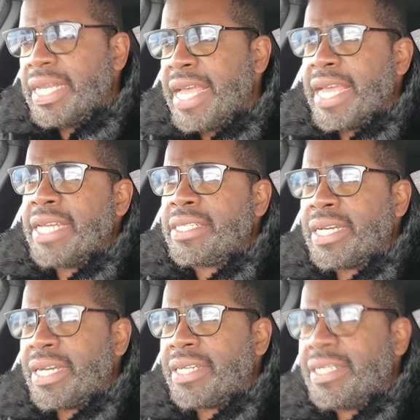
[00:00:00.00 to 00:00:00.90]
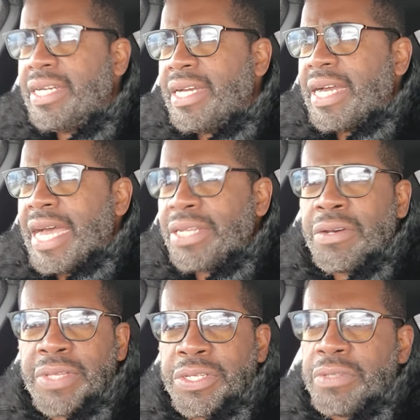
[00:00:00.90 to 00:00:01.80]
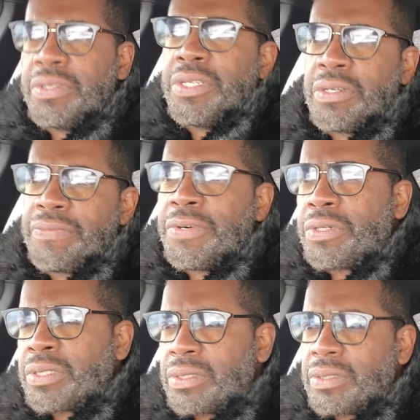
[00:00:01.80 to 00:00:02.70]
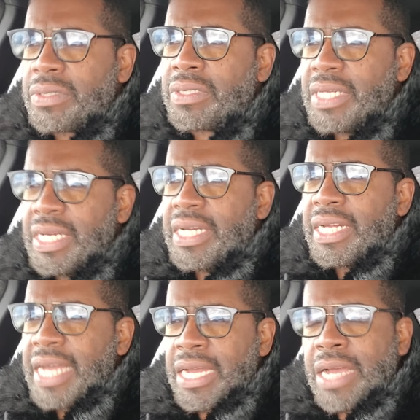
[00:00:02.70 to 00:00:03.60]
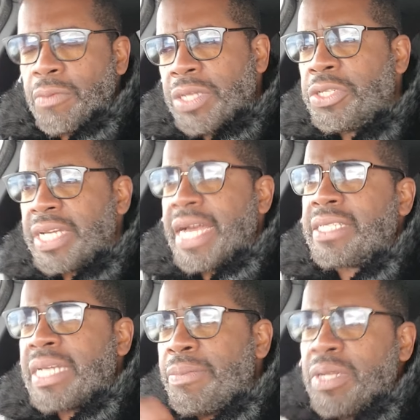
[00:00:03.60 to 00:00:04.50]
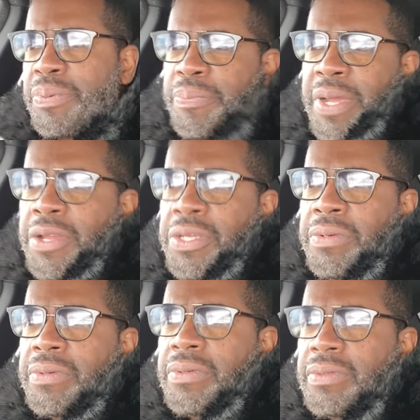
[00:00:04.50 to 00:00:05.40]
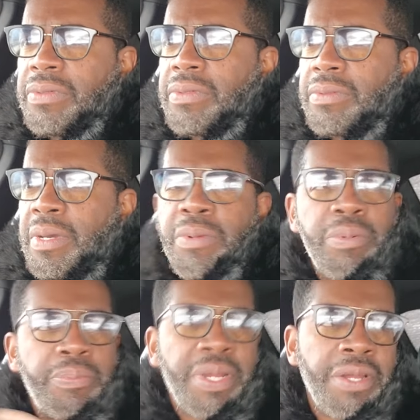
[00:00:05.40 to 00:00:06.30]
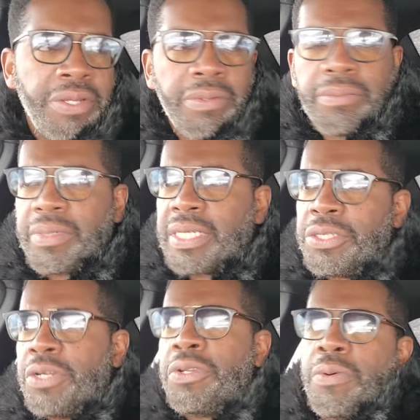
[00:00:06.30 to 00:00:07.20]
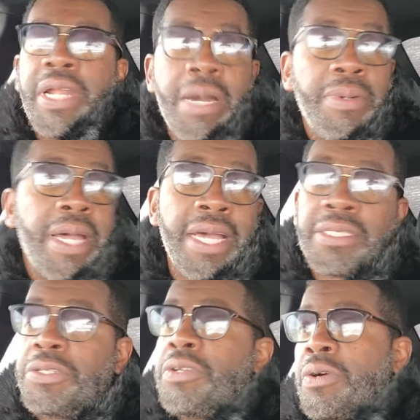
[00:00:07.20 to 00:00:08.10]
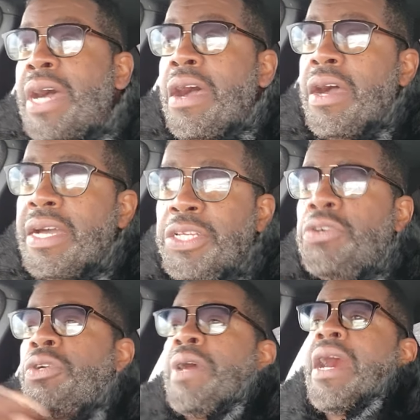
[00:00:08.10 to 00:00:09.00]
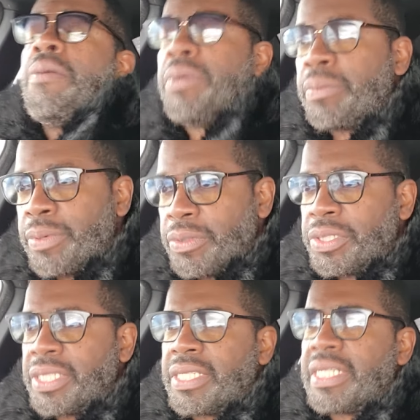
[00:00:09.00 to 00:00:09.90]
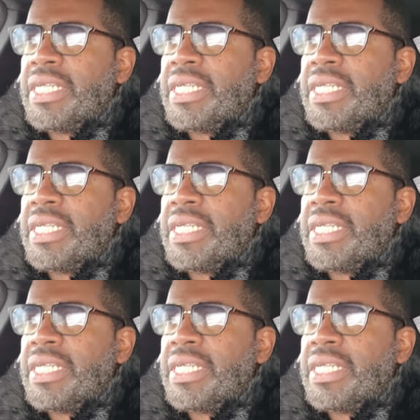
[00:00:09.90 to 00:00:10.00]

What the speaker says: And I know that you know, folks, I want you guys, I'm going to prepare you. Because you don't know what I'm gonna ask, you don't know how I'm gonna approach it.